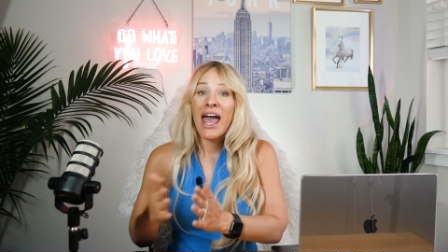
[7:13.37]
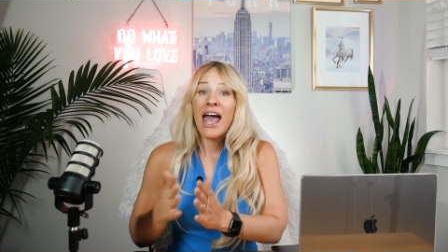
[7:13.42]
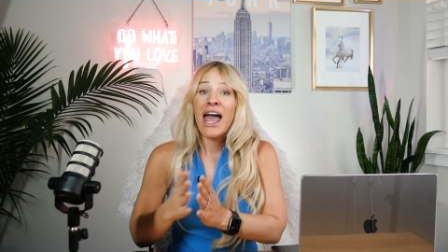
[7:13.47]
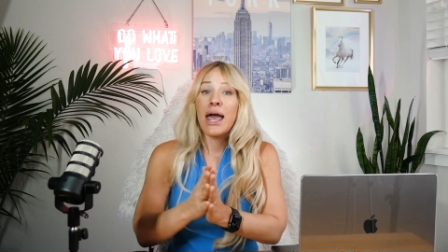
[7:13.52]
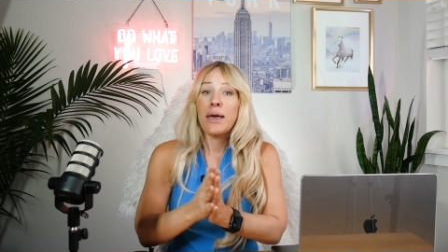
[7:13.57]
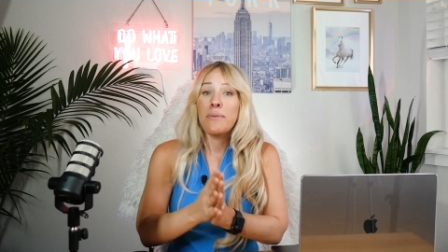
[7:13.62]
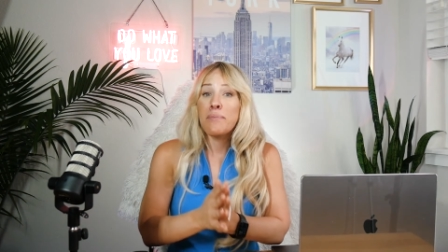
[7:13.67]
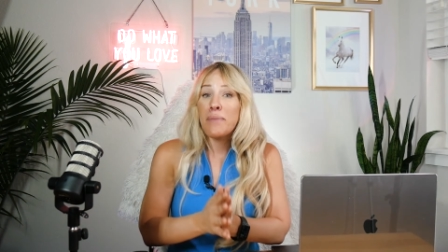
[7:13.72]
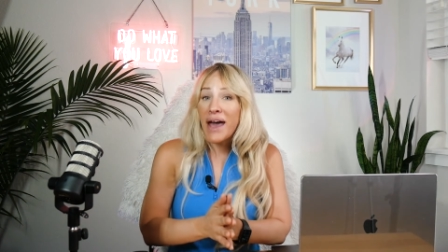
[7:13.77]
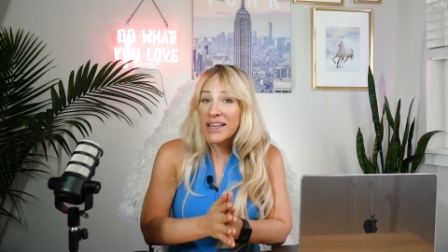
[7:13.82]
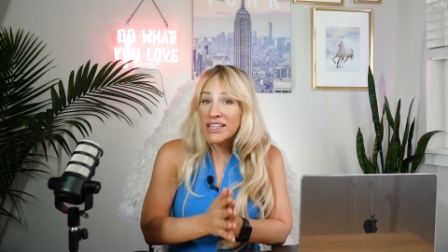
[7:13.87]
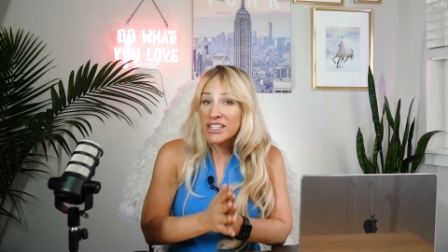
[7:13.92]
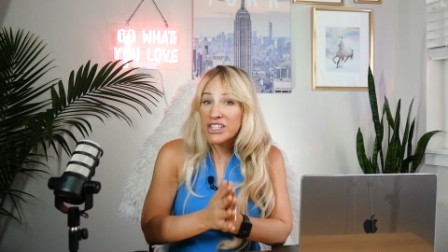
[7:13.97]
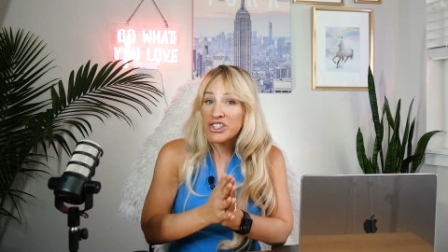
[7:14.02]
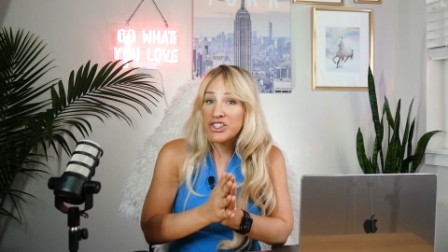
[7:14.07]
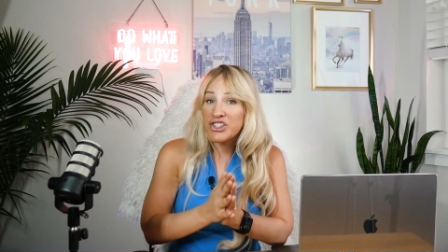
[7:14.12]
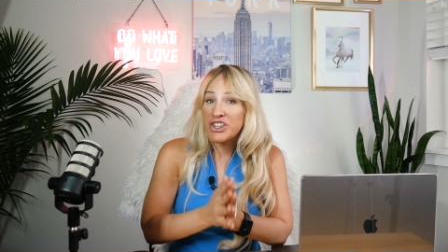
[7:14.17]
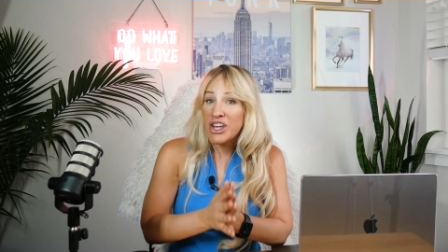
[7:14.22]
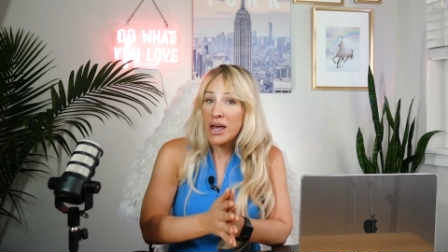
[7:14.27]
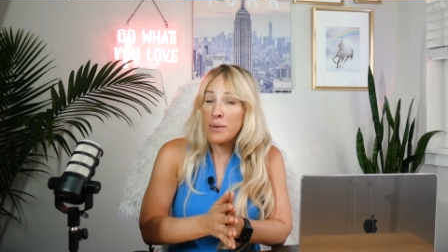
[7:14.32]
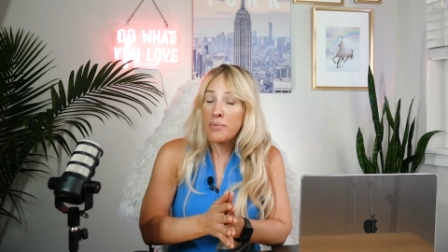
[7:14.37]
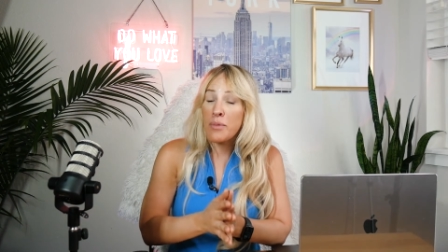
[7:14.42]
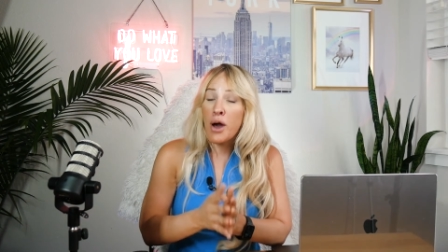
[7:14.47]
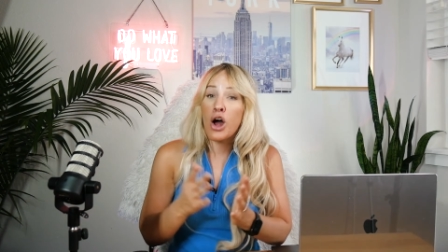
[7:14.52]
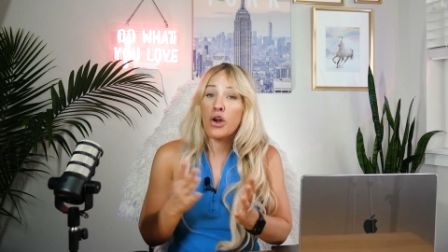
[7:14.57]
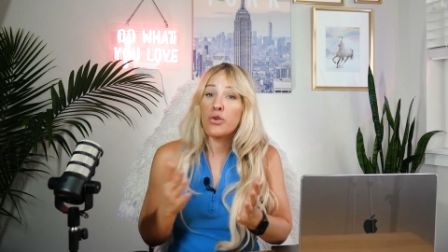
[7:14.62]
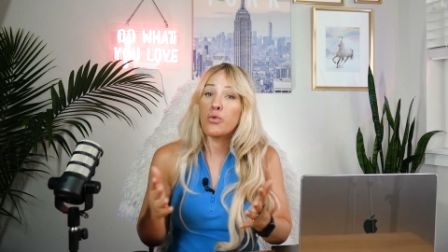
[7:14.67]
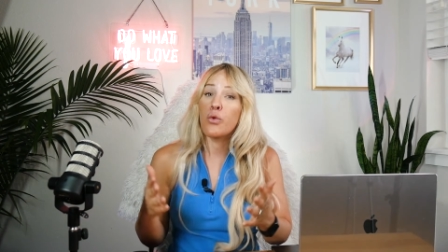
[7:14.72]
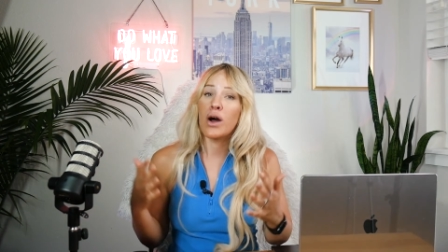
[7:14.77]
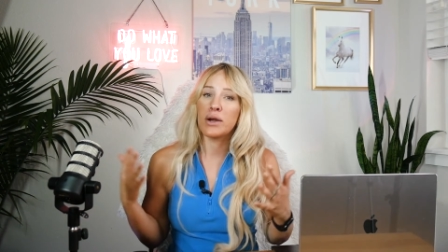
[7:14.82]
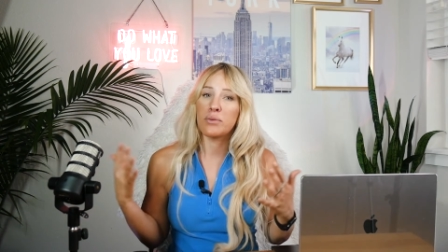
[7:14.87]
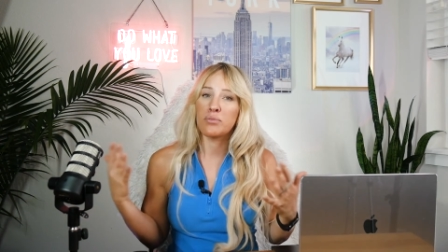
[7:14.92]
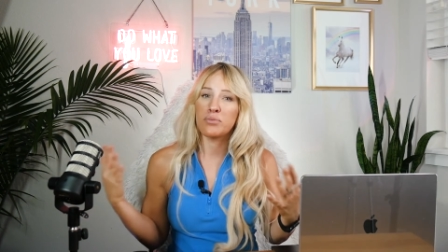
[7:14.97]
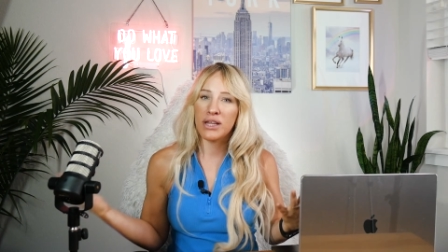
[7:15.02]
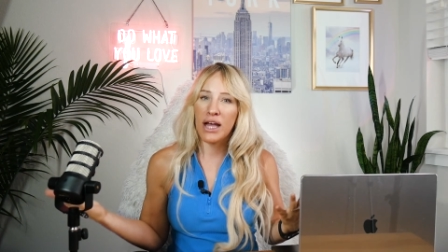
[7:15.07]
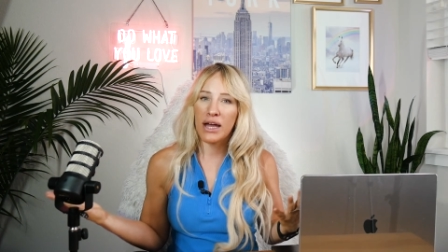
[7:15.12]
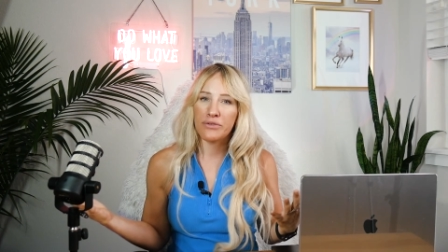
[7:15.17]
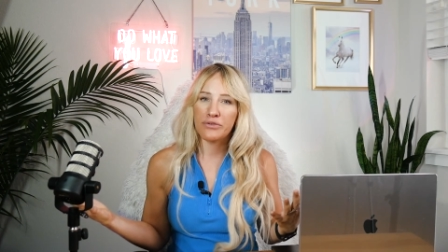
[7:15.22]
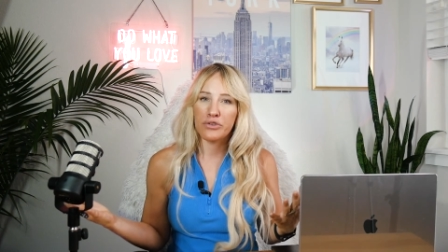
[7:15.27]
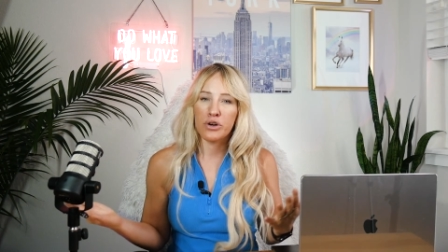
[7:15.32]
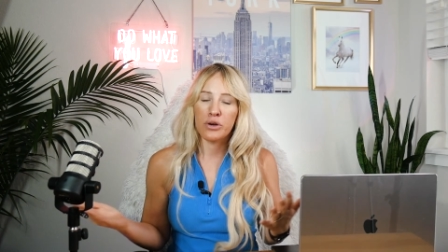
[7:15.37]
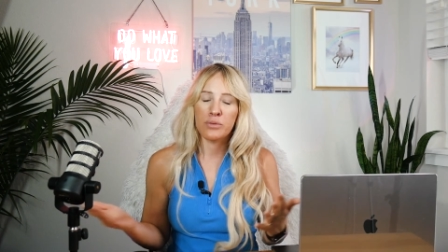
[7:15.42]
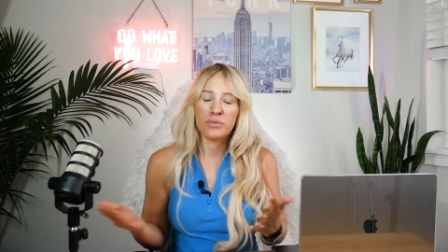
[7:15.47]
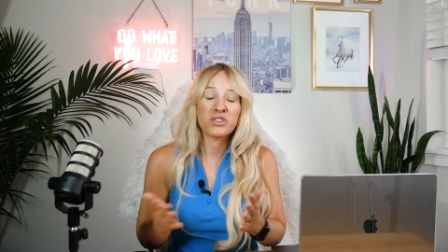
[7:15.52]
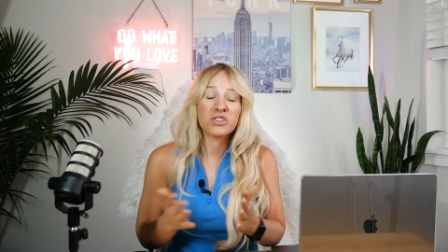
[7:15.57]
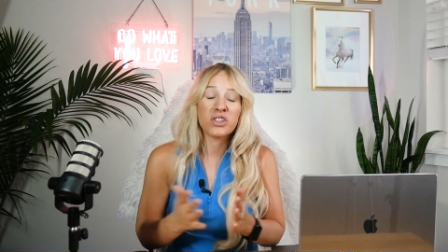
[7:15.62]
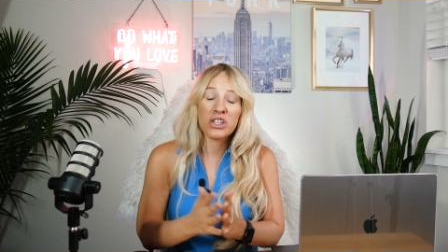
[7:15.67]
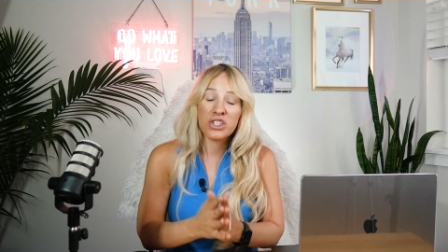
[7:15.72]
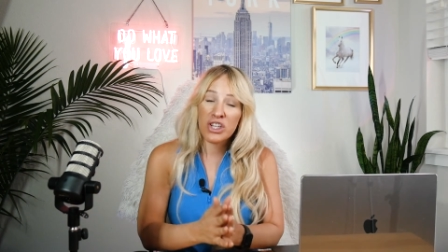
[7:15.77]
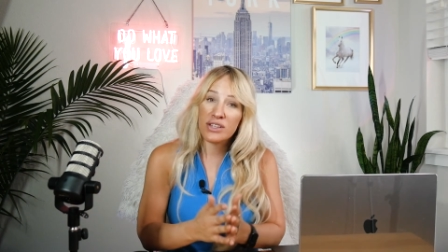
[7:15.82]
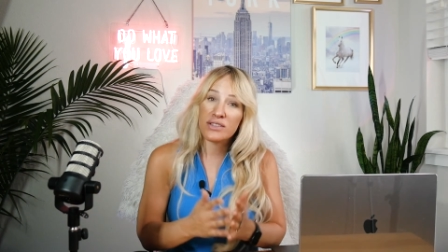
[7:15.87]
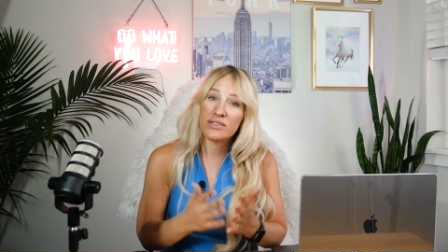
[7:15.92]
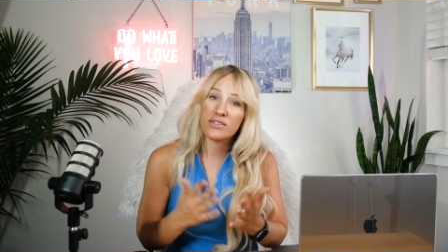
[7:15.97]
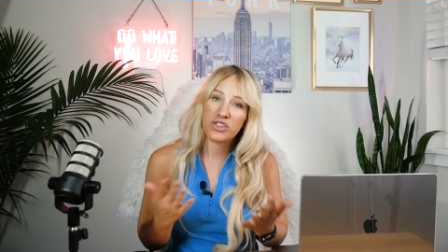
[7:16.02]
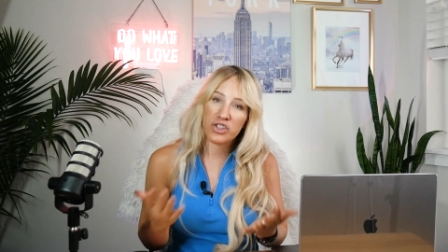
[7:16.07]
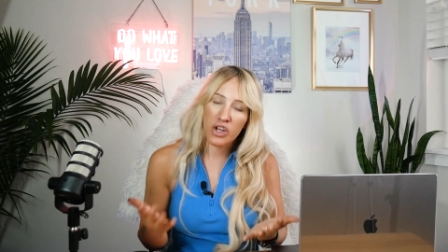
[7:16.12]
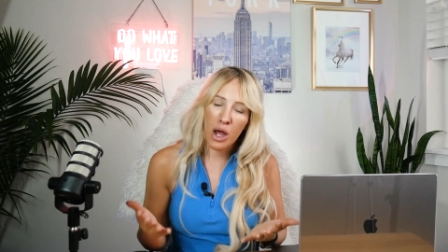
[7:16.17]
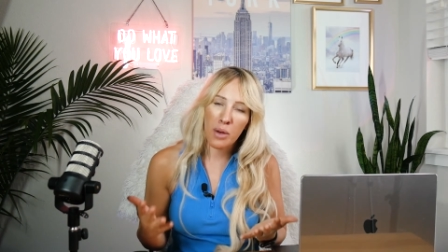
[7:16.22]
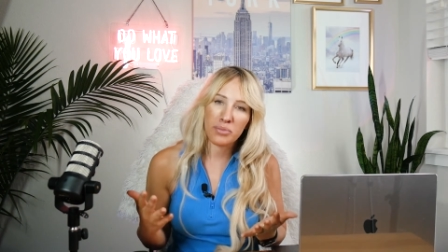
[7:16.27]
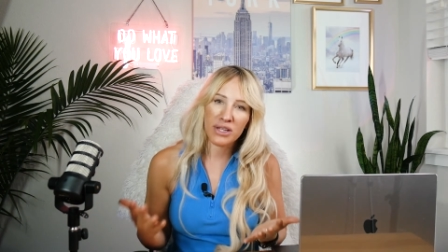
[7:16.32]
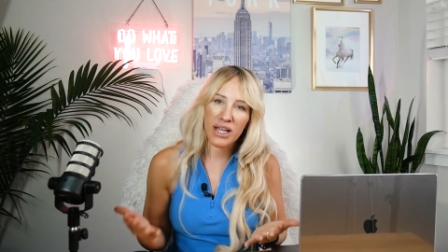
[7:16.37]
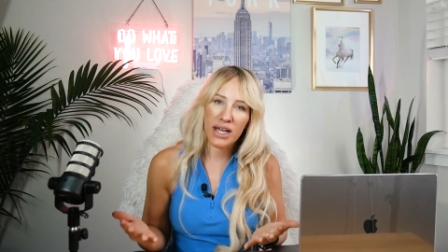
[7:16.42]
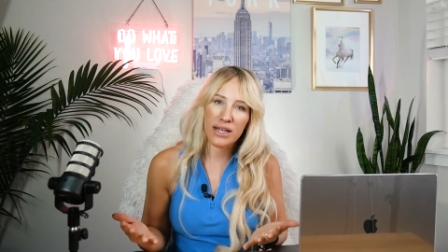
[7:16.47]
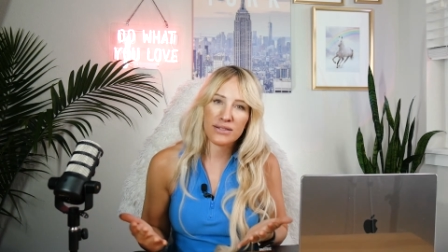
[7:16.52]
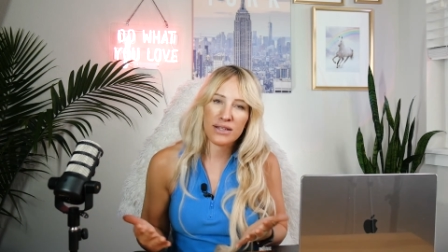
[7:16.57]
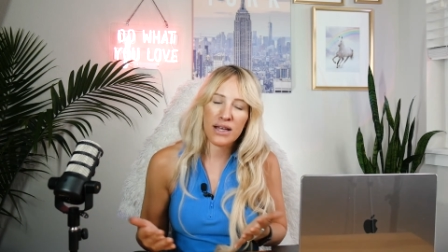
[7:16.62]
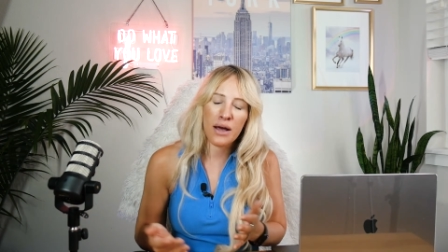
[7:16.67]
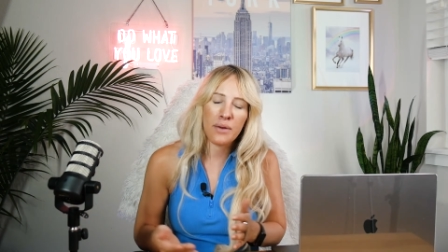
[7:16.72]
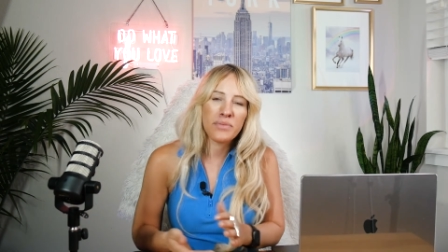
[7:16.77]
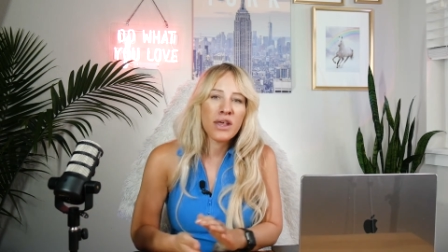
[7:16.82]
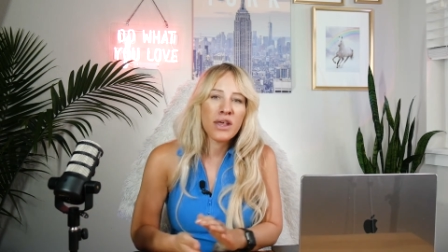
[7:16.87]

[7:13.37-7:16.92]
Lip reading: and manage them on one platform, such as Shoplazza.